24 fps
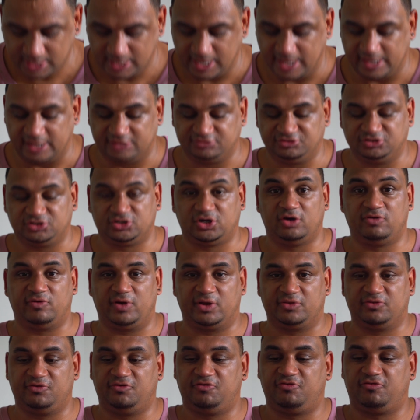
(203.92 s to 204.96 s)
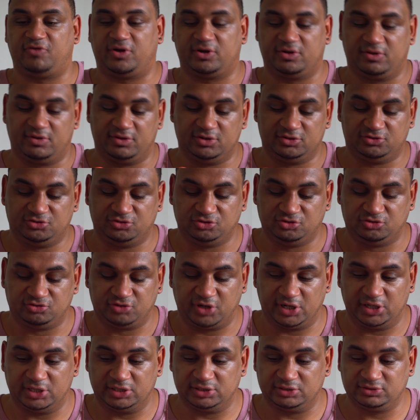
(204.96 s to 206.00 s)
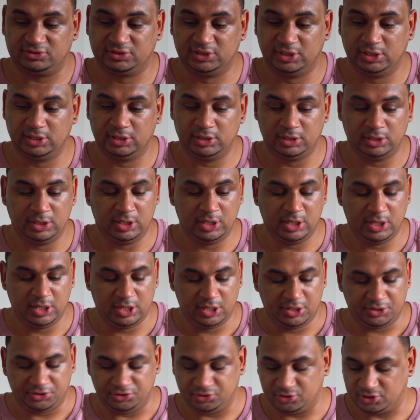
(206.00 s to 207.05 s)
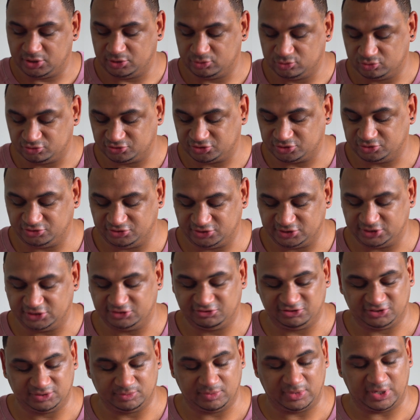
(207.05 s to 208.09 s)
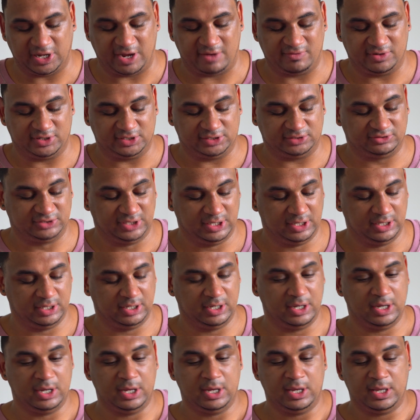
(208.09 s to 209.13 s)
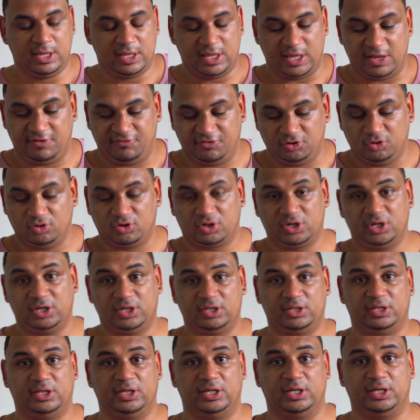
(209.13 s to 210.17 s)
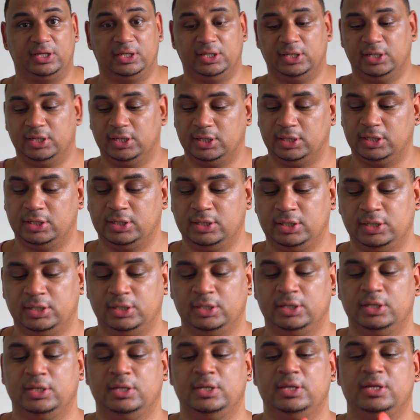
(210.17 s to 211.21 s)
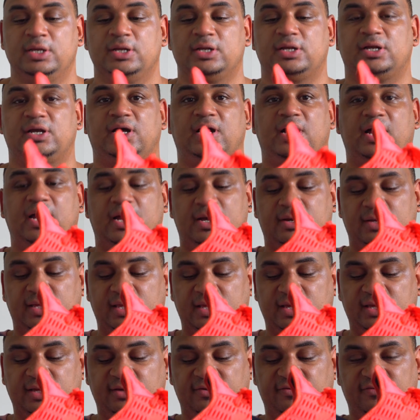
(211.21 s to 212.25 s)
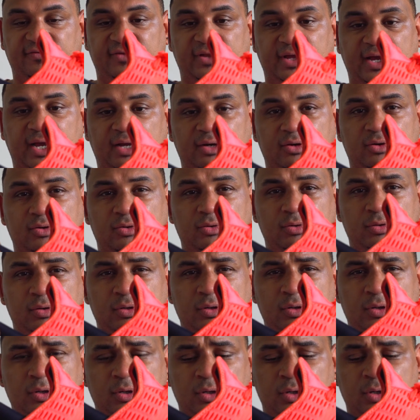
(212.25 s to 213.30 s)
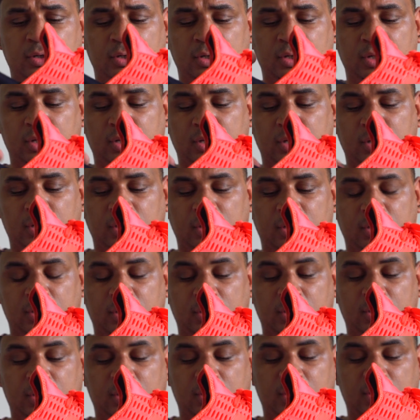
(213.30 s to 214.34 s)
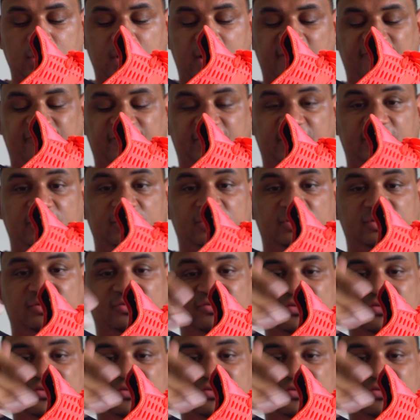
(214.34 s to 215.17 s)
And as you go around the front of the two trainers, you can also see similarities. If you look at the cutout here for the ankle, I think you can